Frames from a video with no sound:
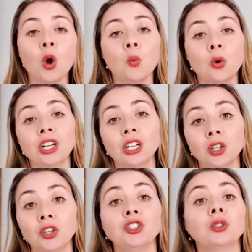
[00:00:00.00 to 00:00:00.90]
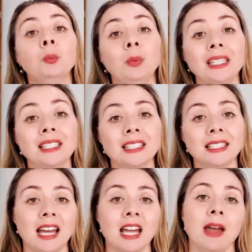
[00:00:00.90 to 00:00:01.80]
would include your business
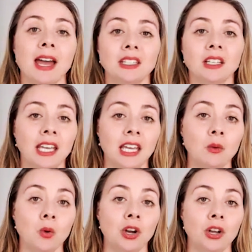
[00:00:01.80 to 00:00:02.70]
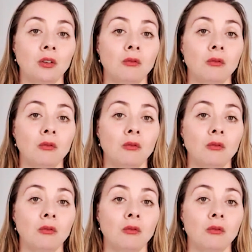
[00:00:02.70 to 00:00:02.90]
name as a keyword